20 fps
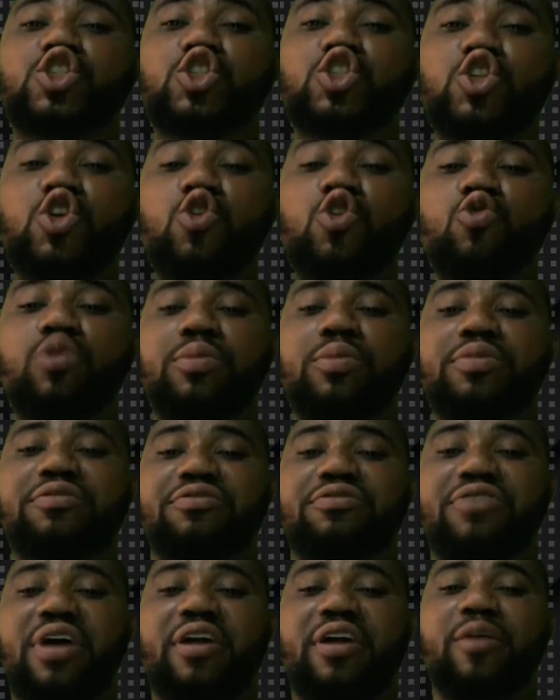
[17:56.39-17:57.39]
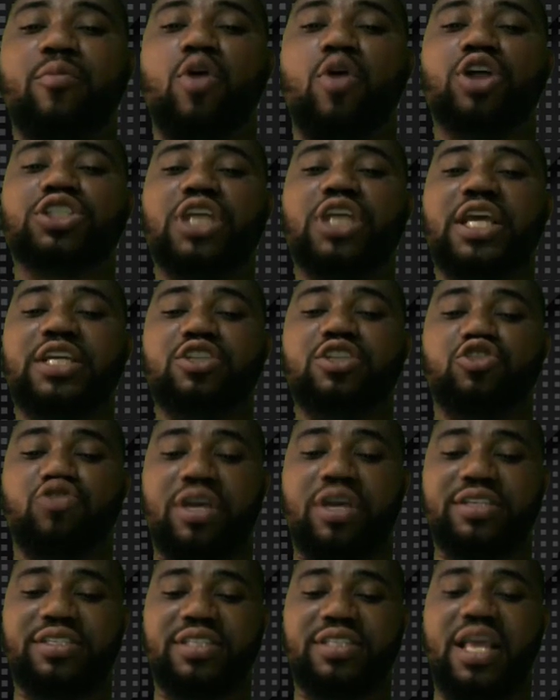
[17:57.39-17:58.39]
you will be very much
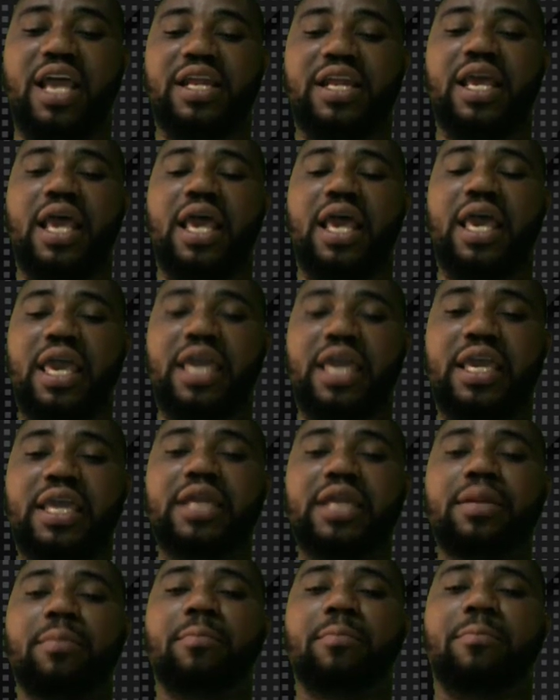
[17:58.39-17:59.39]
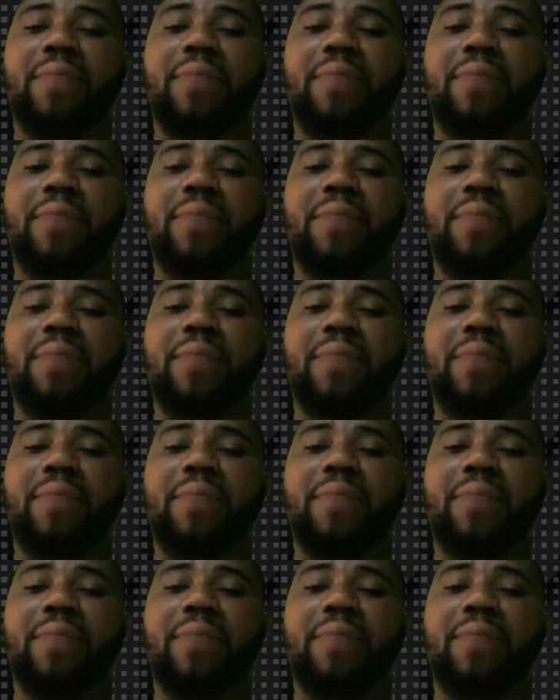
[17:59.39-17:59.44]
interested in